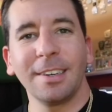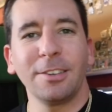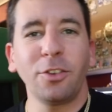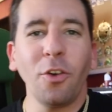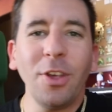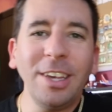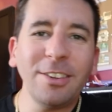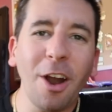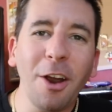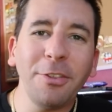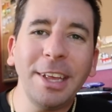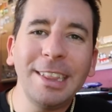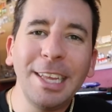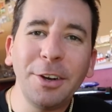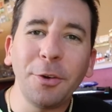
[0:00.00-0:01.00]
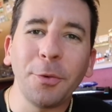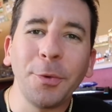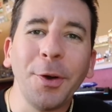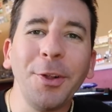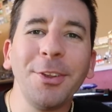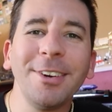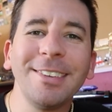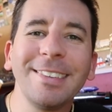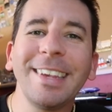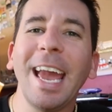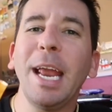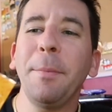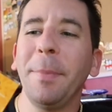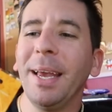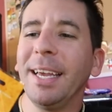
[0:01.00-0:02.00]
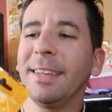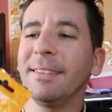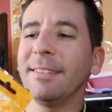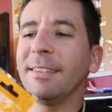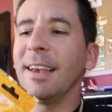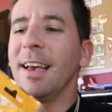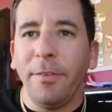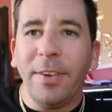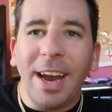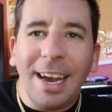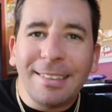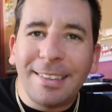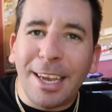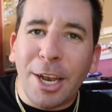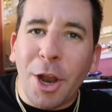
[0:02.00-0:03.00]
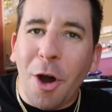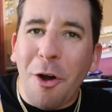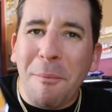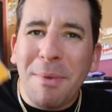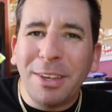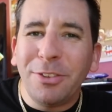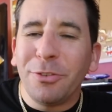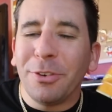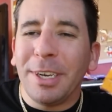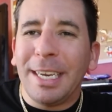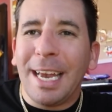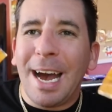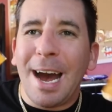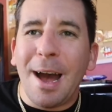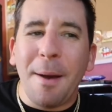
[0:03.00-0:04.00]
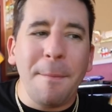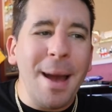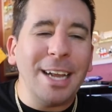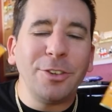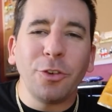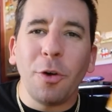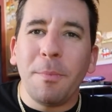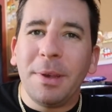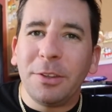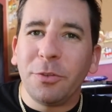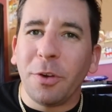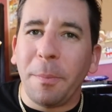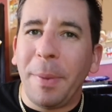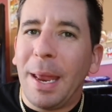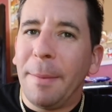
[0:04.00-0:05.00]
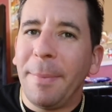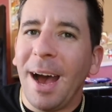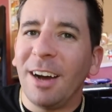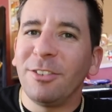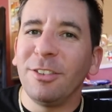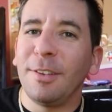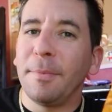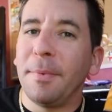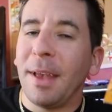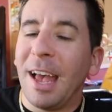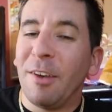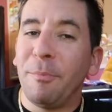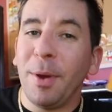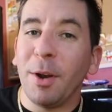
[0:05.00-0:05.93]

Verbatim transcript: So these are the little roller skate pins. If you guys didn't know, Magical Mystery pin pouches have